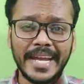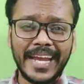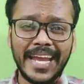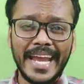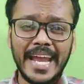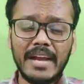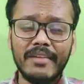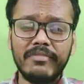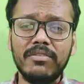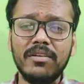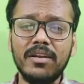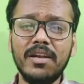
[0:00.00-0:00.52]

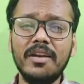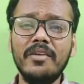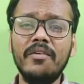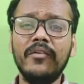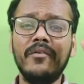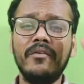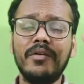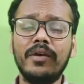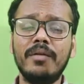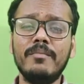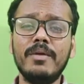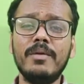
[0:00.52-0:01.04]
Carefully
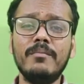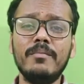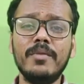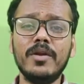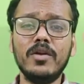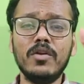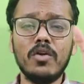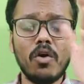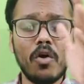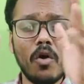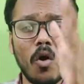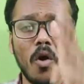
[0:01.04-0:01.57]

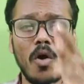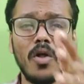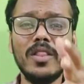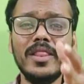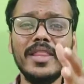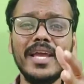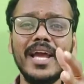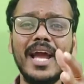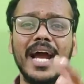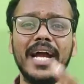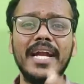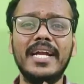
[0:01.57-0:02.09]
remember all
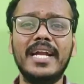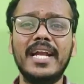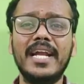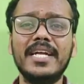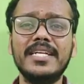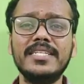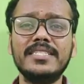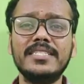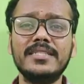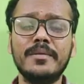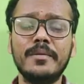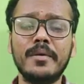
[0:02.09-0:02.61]
the
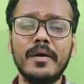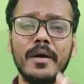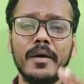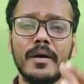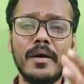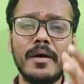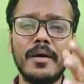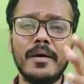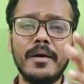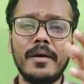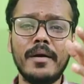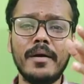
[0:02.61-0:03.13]
guidelines,
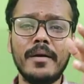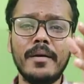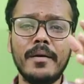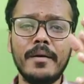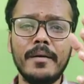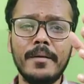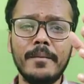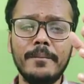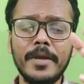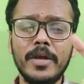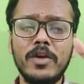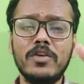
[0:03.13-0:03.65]

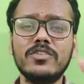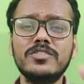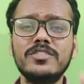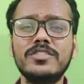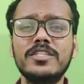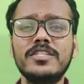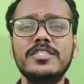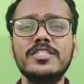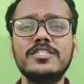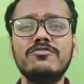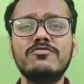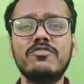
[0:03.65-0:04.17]
because
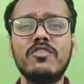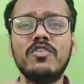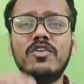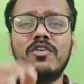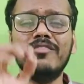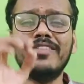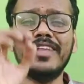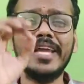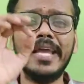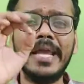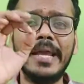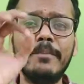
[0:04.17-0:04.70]
this is one
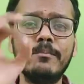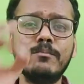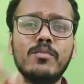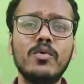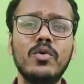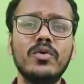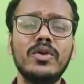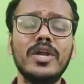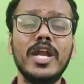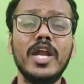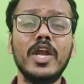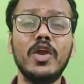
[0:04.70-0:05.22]
of the
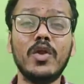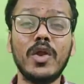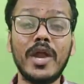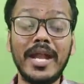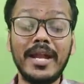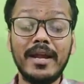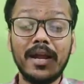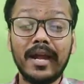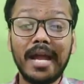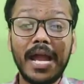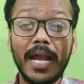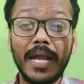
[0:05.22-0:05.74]
important
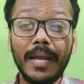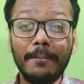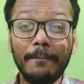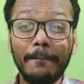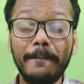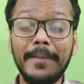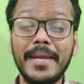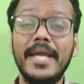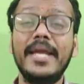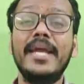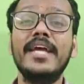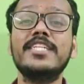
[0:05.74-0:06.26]

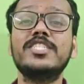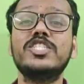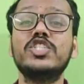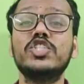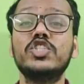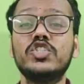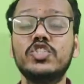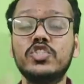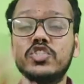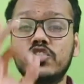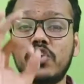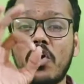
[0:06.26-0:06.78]
and biggest
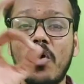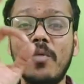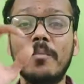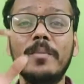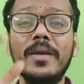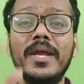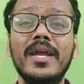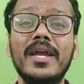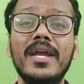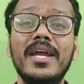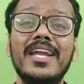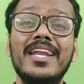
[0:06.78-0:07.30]

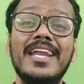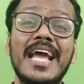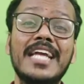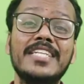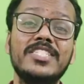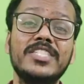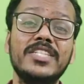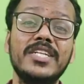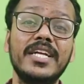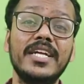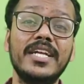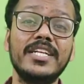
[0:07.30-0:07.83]
topic in
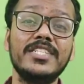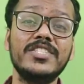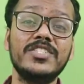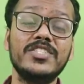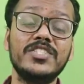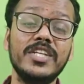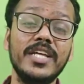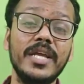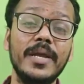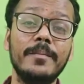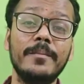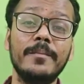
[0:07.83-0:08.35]
ICD-10
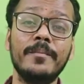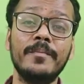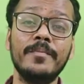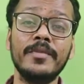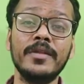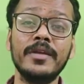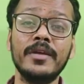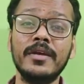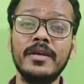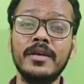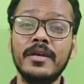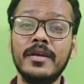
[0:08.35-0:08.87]
CM,
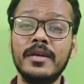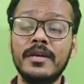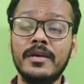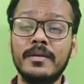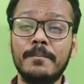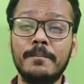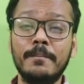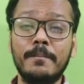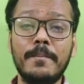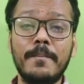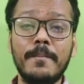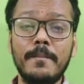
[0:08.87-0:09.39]

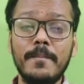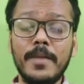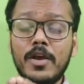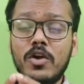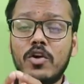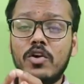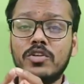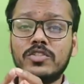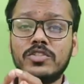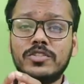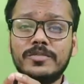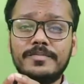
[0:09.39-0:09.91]

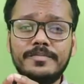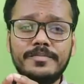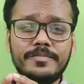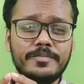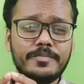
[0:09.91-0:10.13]
because